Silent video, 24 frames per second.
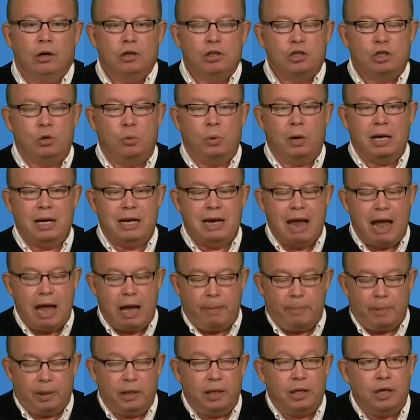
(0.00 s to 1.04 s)
to
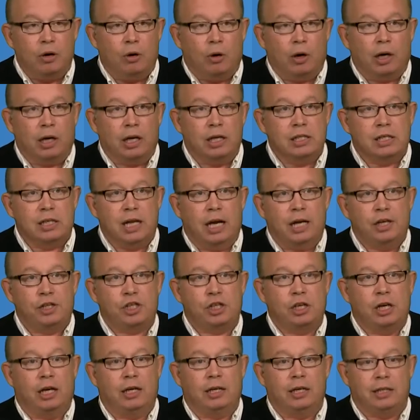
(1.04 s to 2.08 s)
enable the
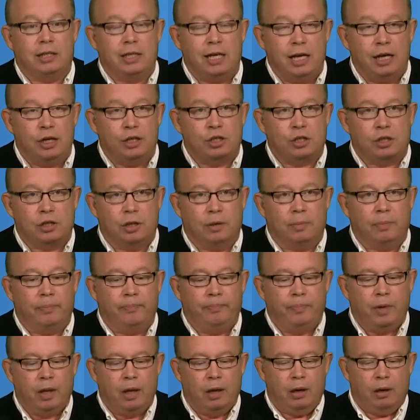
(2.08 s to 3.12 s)
organization and to teach them
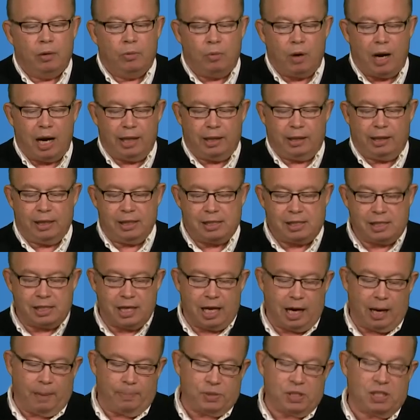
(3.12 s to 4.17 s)
rather than
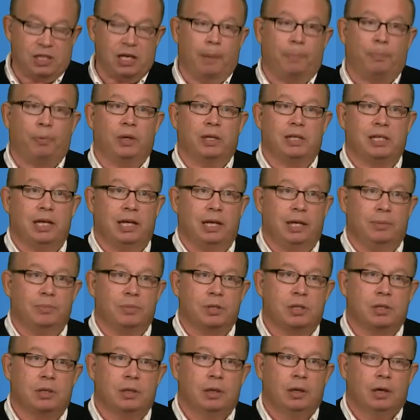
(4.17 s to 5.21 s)
set up separate
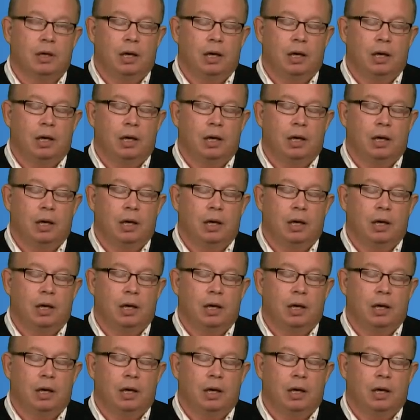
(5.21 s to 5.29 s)
teams.